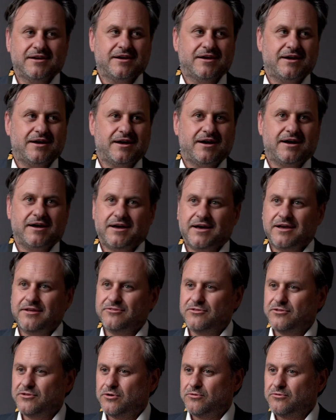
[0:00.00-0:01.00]

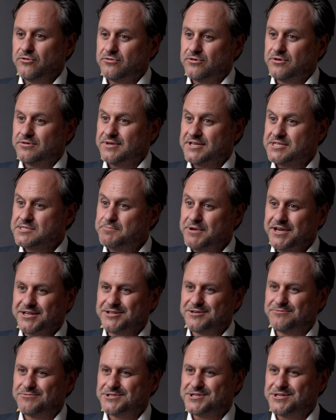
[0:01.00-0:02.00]
the
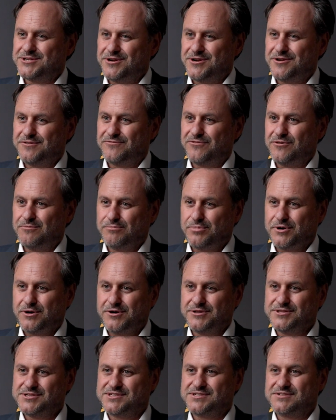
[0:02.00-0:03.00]
expected return from
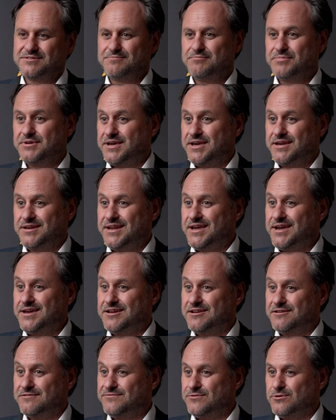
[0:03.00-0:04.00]
bonds being
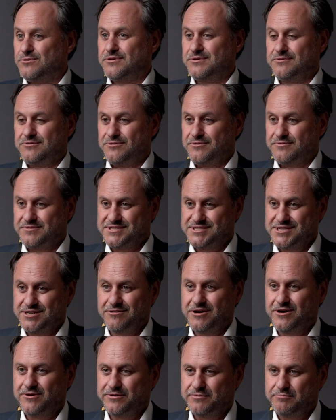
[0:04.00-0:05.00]
negative or
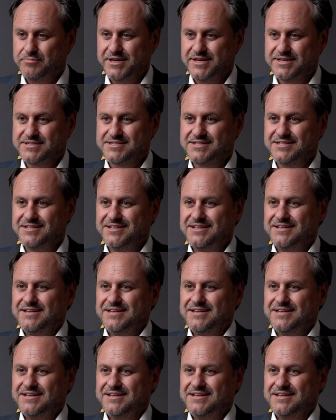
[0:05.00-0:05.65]
zero at best,